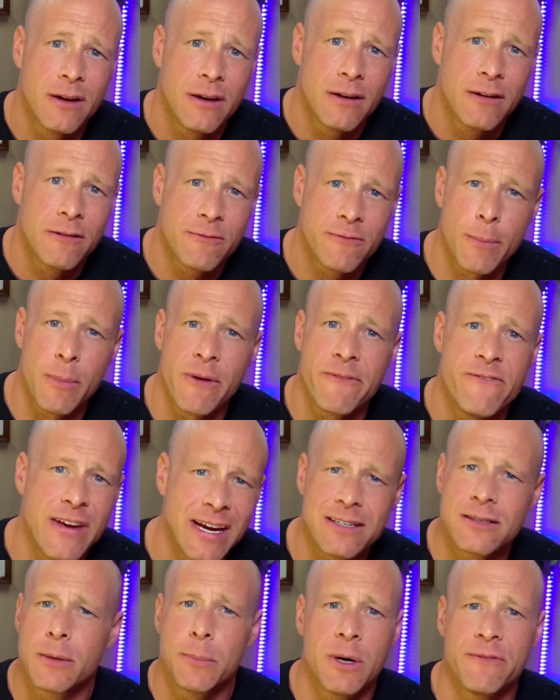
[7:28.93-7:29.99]
from a
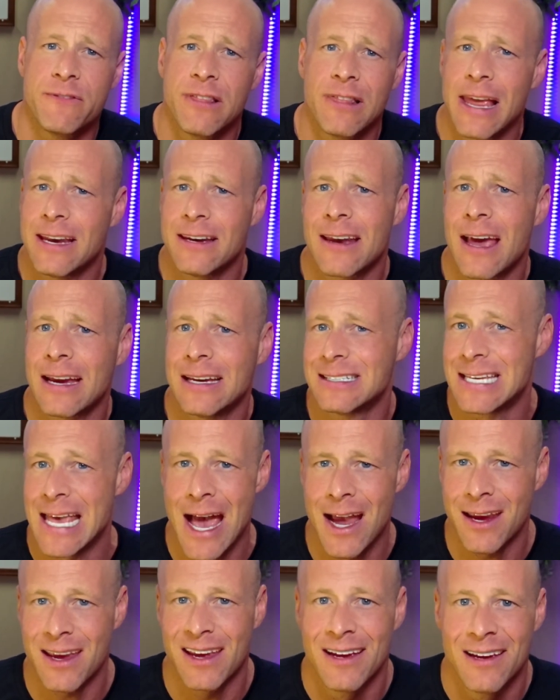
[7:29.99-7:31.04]
victim of late night
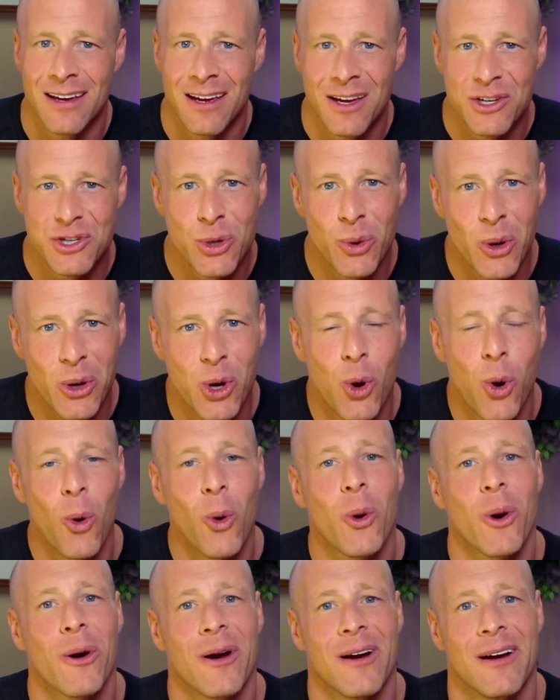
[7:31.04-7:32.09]
tech to a
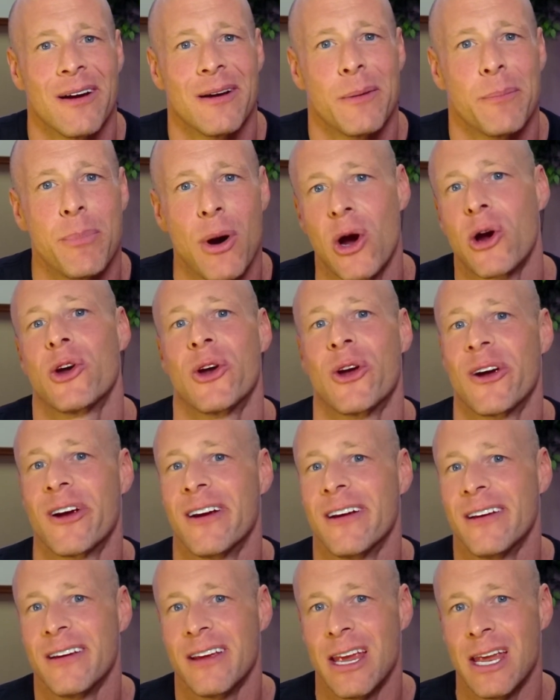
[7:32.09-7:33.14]
core partner
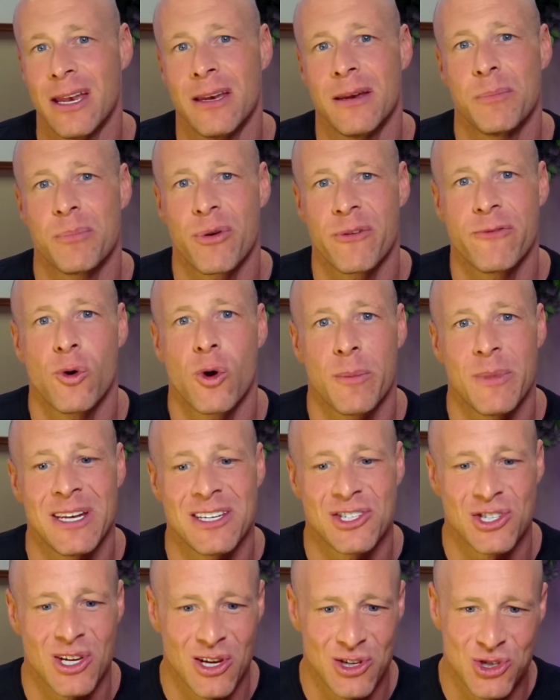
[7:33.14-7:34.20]
in
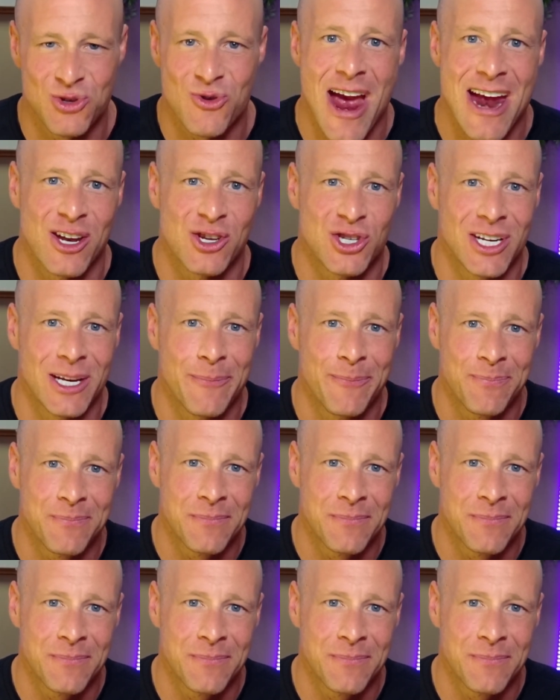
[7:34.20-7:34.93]
performance strategy.